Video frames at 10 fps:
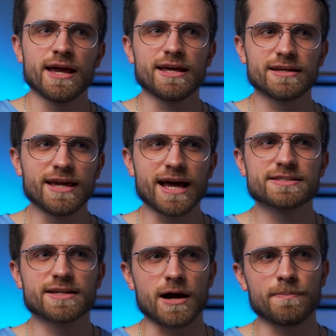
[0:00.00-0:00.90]
it
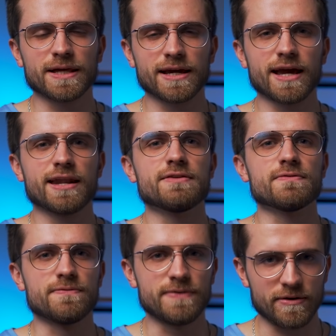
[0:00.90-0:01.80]
gets complicated
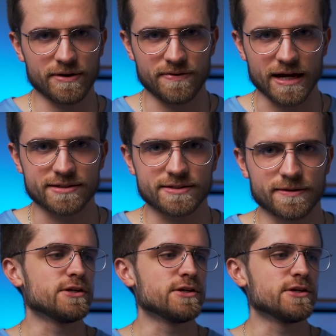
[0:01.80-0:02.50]
very fast.